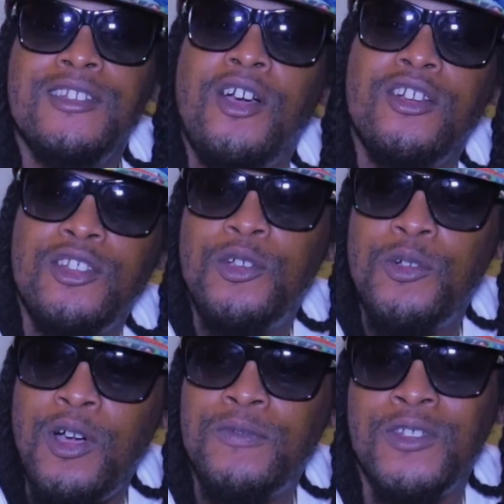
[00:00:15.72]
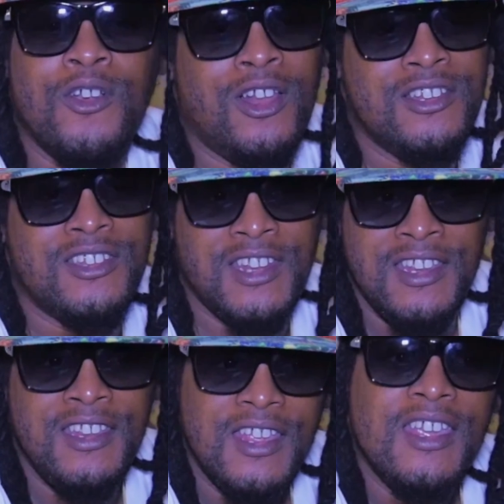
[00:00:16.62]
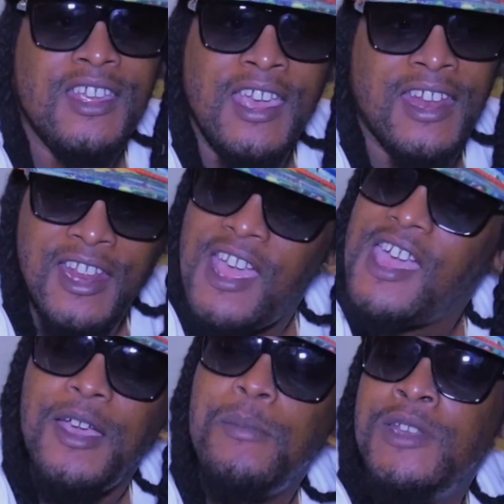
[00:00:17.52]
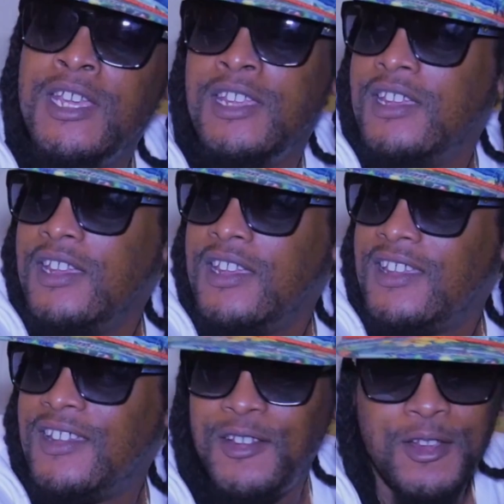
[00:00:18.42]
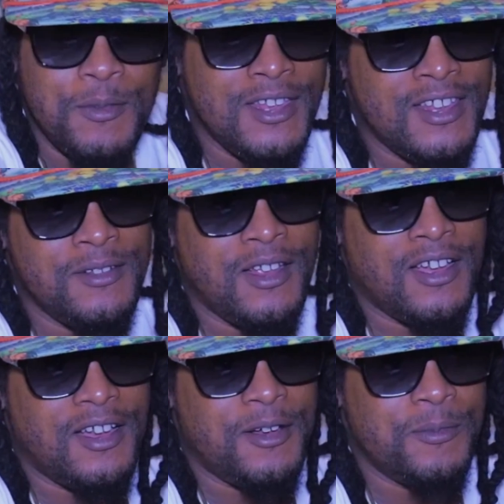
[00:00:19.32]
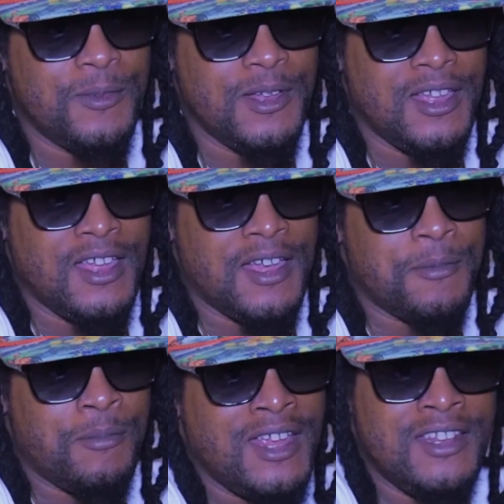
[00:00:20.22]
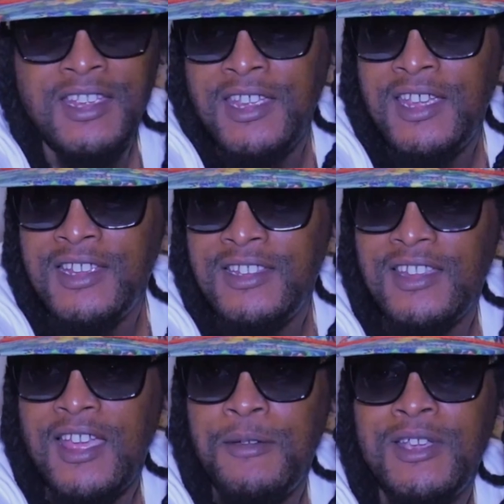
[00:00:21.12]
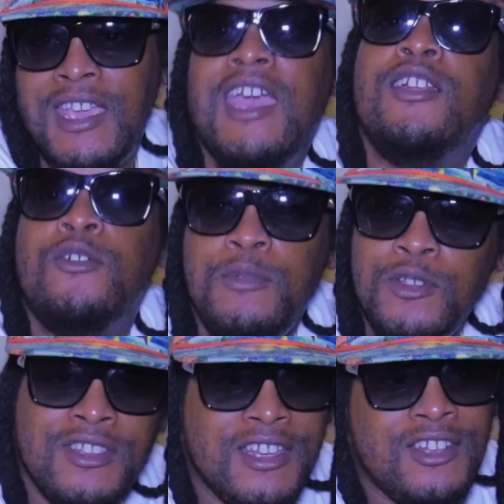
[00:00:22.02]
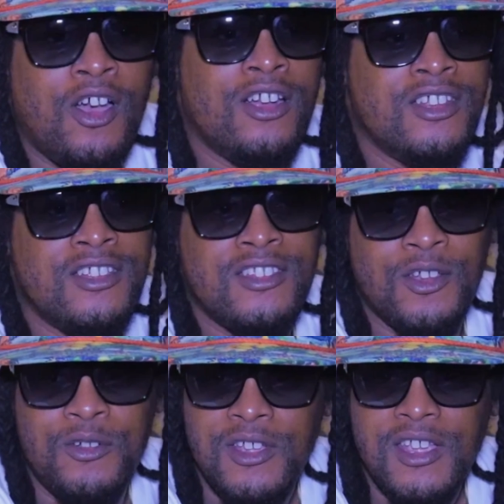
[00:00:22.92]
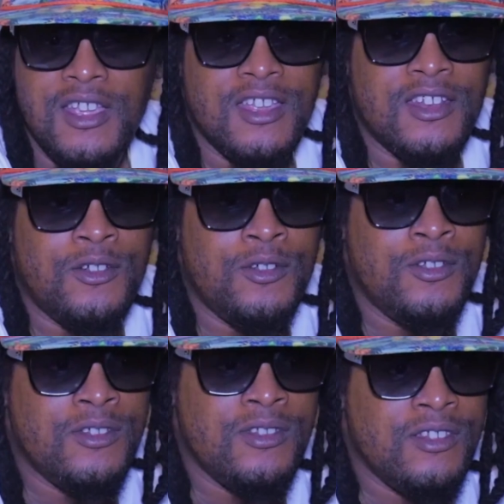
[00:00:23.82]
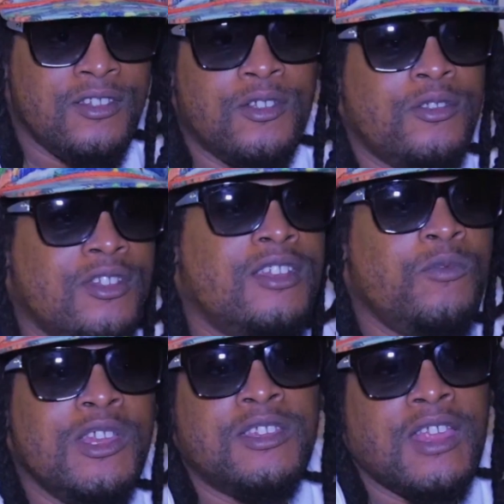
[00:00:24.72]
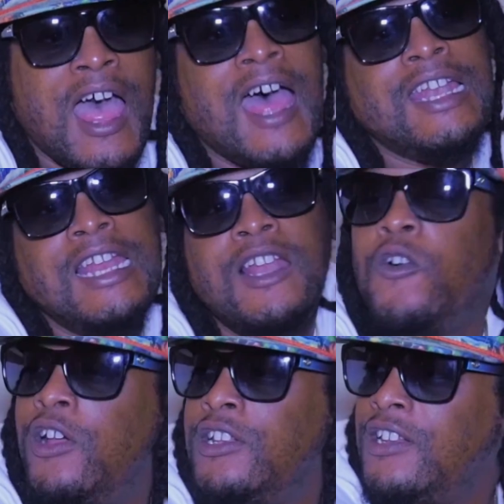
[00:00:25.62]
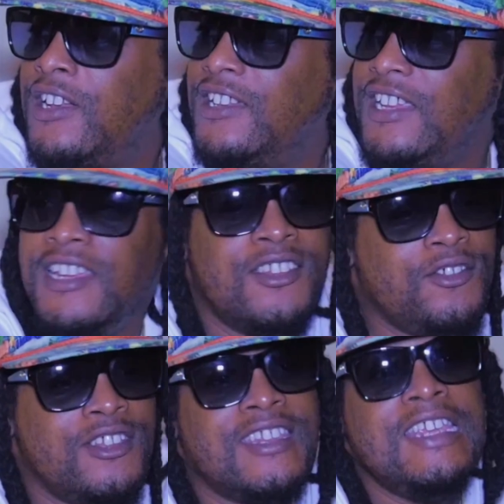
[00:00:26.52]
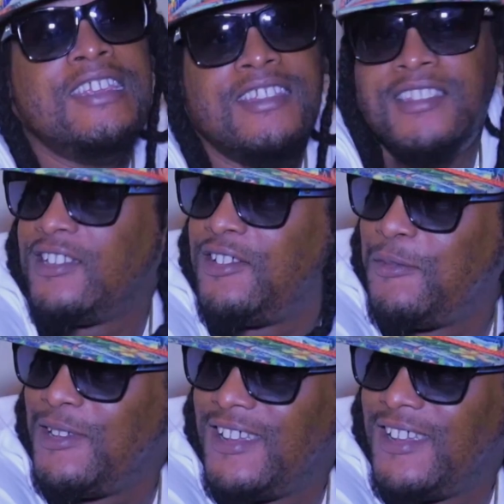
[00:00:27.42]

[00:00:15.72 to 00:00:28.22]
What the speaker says: the doctor go off to college, they get their MD. You know what I mean? My thing is, I'm a ghetto music doctor, so you know, we add little on to the D, so it's easy. You know what I